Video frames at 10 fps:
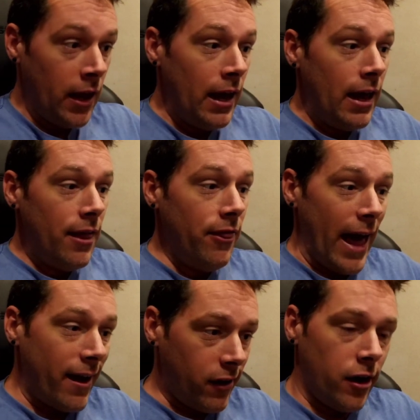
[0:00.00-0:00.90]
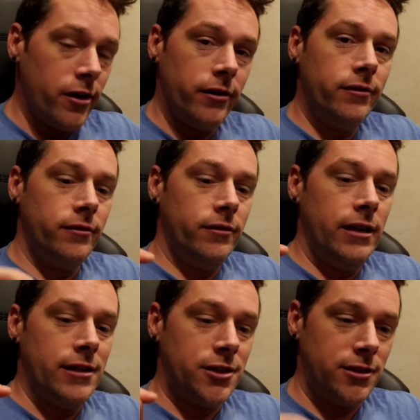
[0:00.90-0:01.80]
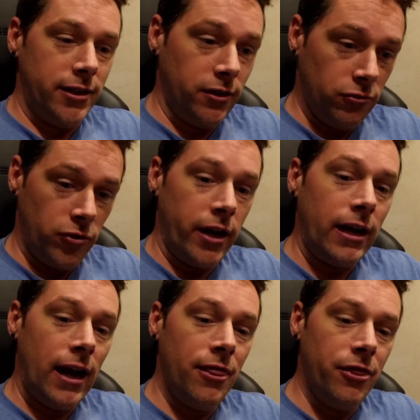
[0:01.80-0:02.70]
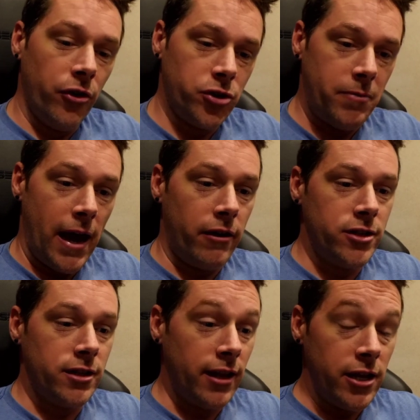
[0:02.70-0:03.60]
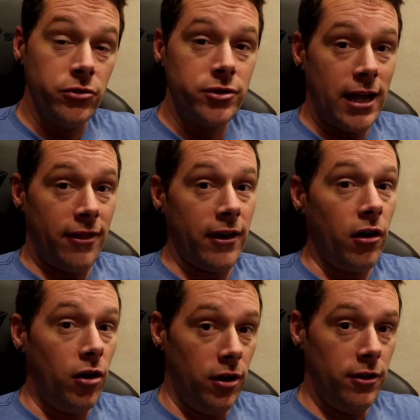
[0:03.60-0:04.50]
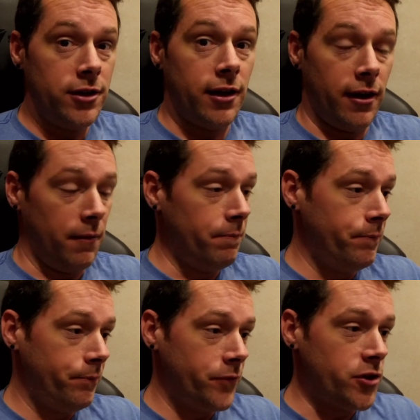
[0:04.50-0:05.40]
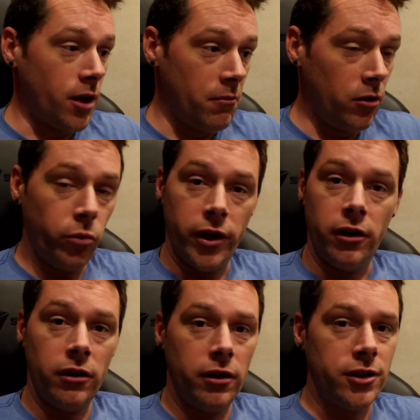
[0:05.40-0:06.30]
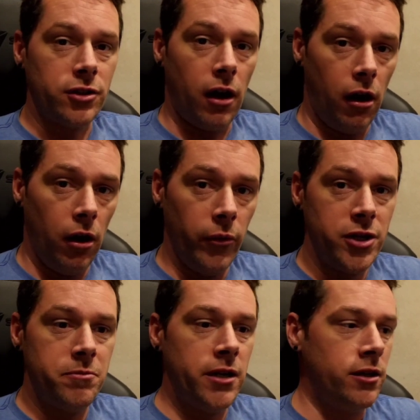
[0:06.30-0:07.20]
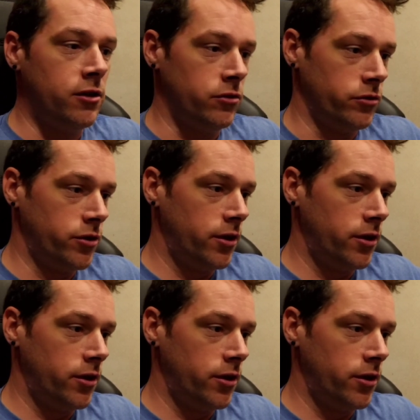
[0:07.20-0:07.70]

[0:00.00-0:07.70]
That cart is still running on those batteries, and they use that thing all the time. Summer, winter, it's always being used.